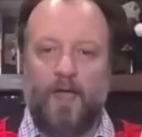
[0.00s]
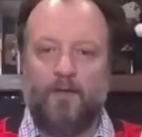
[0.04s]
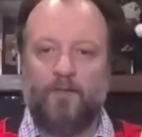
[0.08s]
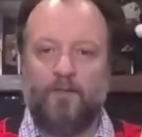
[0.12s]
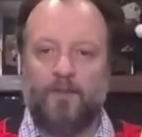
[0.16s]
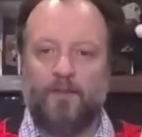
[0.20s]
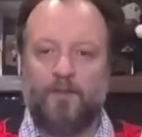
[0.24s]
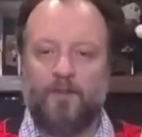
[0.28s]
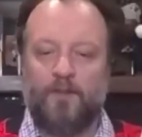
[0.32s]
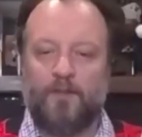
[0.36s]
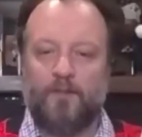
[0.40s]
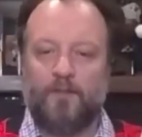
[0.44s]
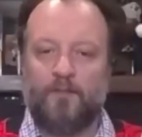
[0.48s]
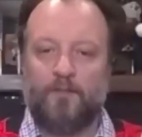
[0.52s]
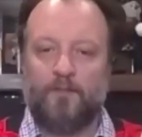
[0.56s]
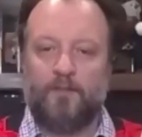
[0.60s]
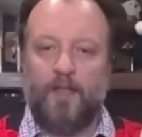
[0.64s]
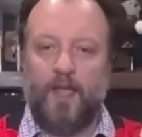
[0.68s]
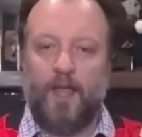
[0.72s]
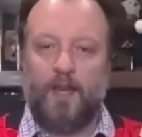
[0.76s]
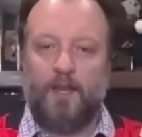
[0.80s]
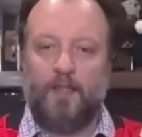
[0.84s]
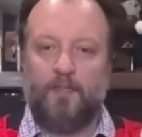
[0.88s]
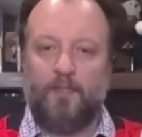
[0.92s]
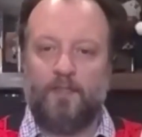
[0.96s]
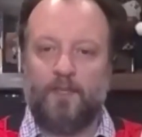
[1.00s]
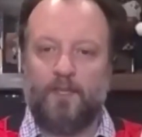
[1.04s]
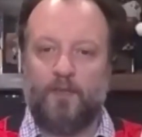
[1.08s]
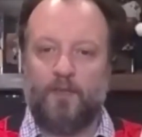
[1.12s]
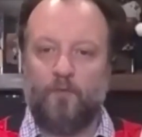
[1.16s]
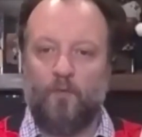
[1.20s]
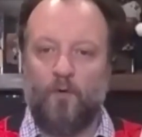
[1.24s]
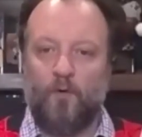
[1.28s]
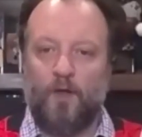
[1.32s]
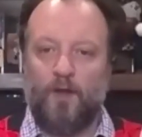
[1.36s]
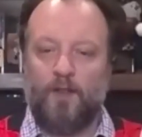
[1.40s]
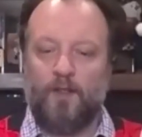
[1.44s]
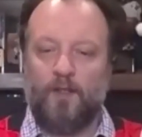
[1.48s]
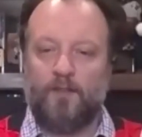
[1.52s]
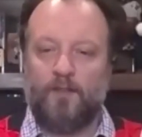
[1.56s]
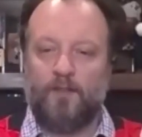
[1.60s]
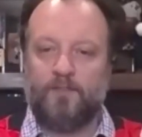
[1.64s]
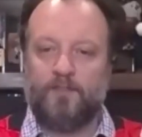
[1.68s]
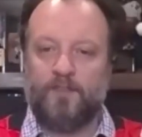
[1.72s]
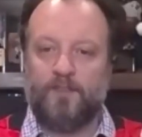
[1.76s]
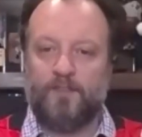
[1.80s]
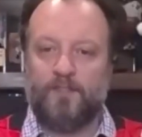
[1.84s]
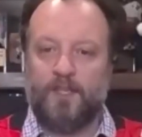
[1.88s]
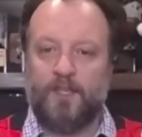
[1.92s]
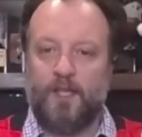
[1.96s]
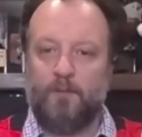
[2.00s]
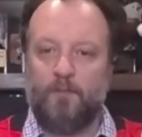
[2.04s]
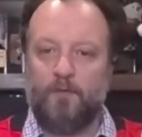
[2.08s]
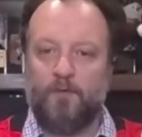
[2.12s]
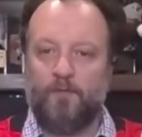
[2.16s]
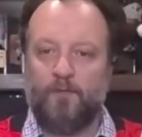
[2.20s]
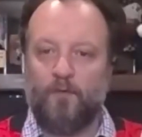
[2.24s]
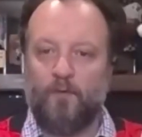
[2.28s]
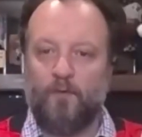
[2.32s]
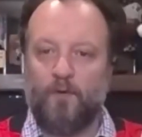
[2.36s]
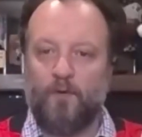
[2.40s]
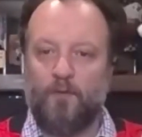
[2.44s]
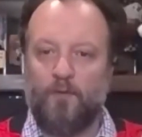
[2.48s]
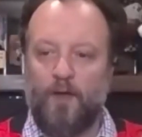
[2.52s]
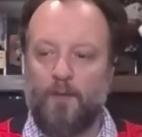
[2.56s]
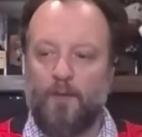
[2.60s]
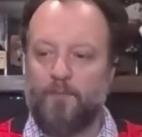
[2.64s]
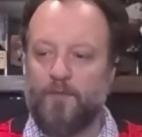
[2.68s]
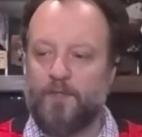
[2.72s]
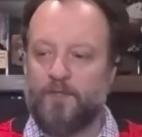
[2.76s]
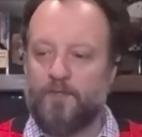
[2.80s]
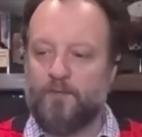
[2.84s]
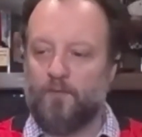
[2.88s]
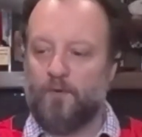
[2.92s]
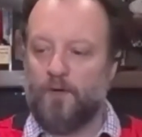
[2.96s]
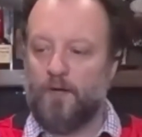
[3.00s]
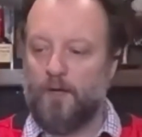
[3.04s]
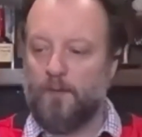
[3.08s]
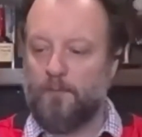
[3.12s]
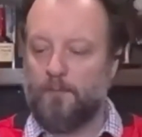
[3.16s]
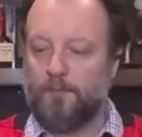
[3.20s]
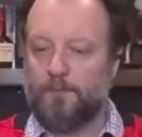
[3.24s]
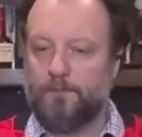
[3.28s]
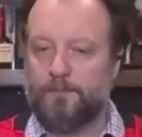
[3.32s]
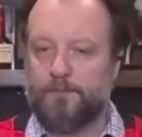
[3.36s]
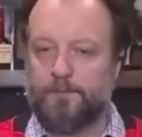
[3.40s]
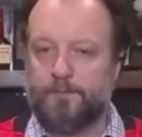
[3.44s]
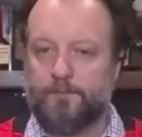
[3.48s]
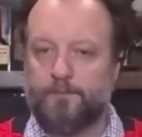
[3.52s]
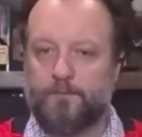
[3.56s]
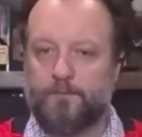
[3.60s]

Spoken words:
Evan, anything you want to say before we wrap this one up?